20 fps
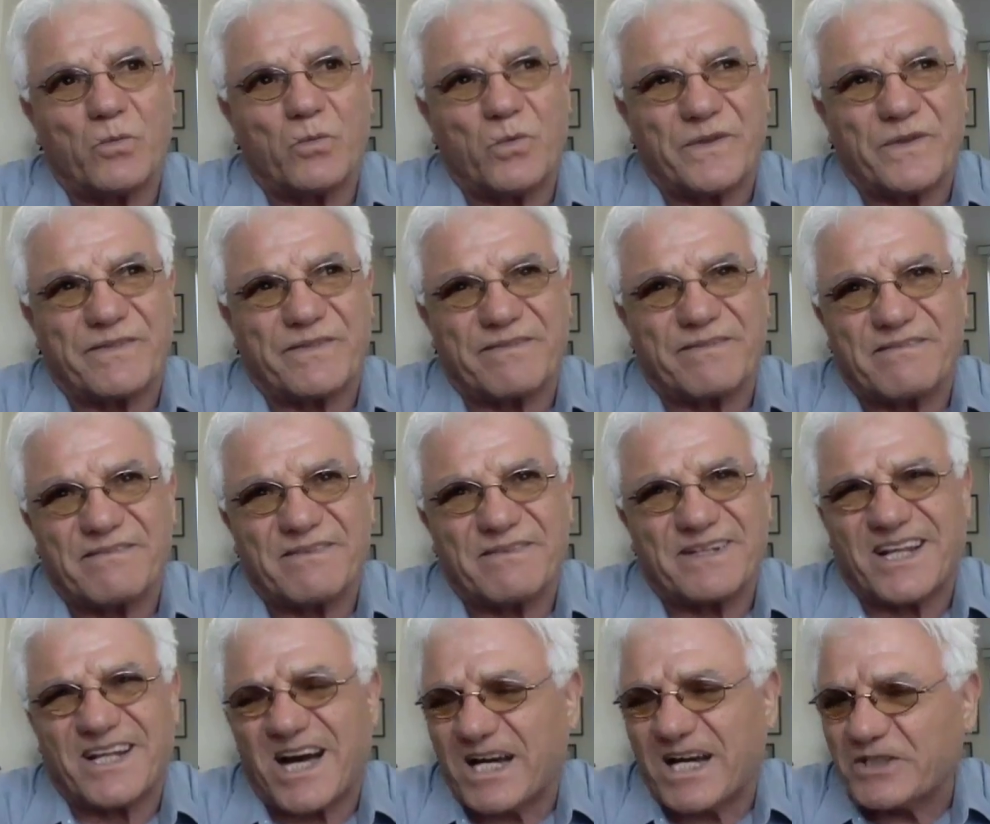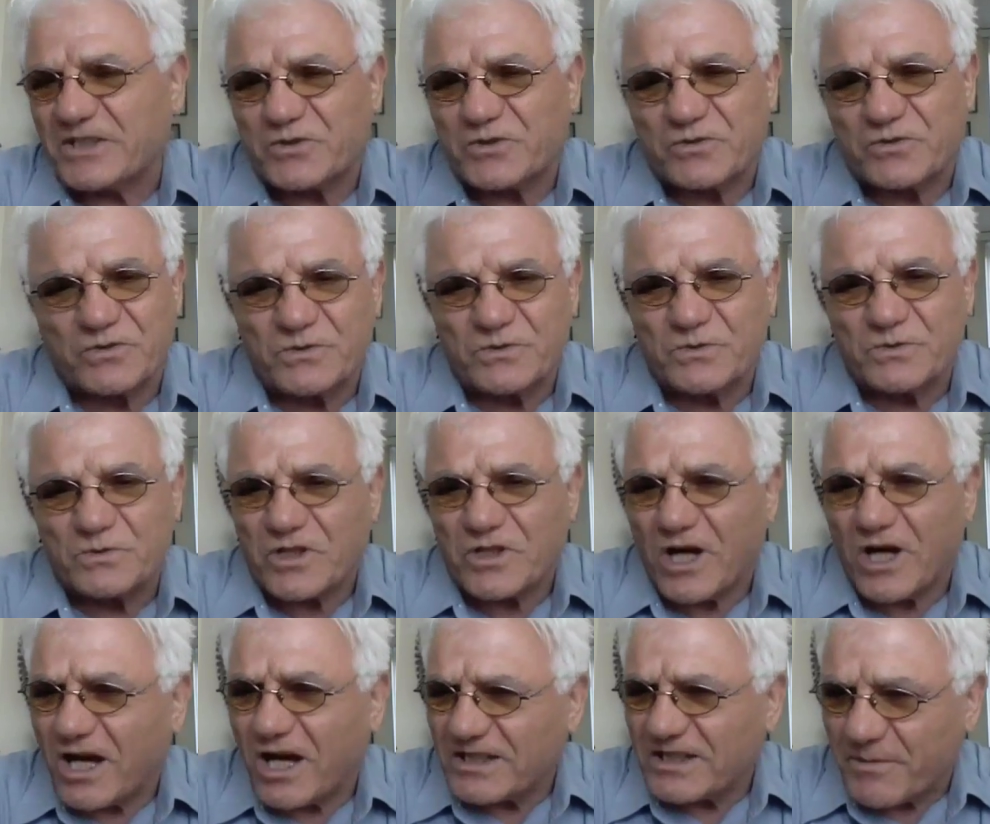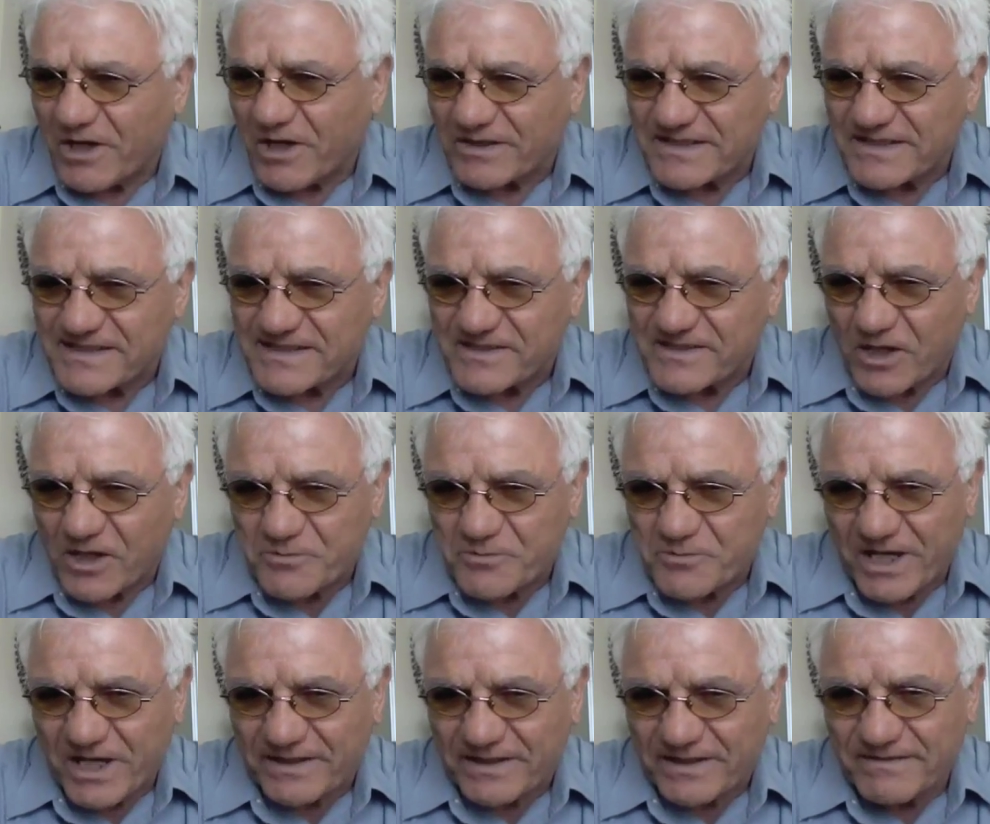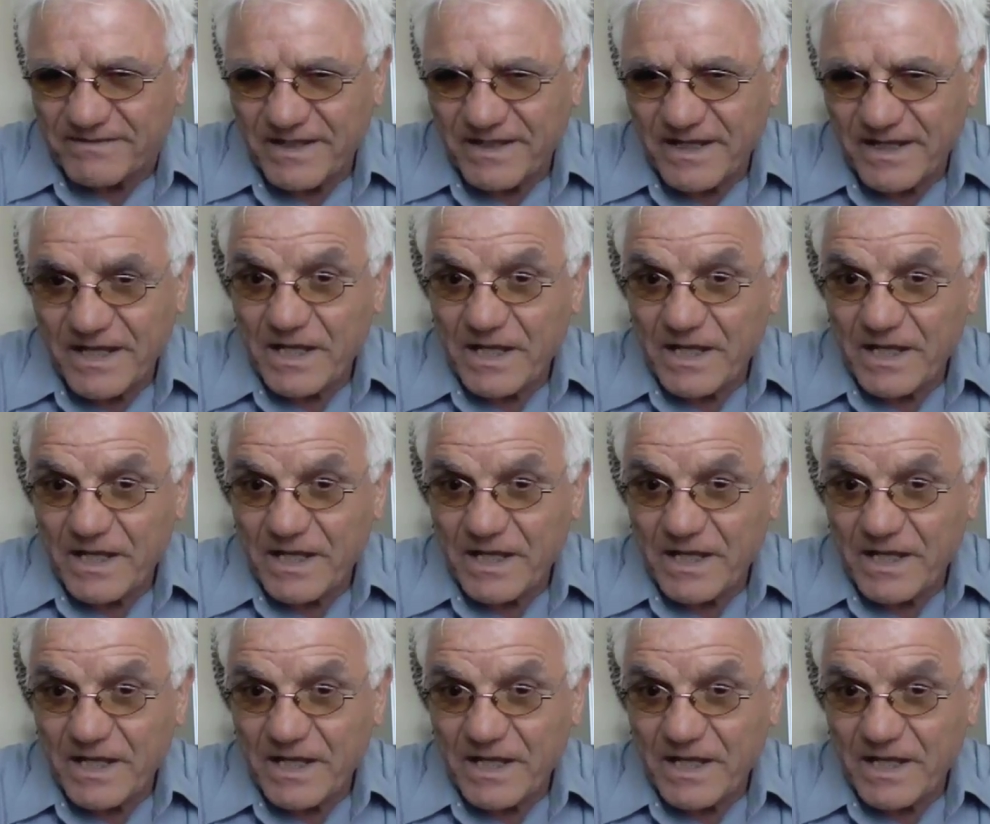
would like to talk about this subject.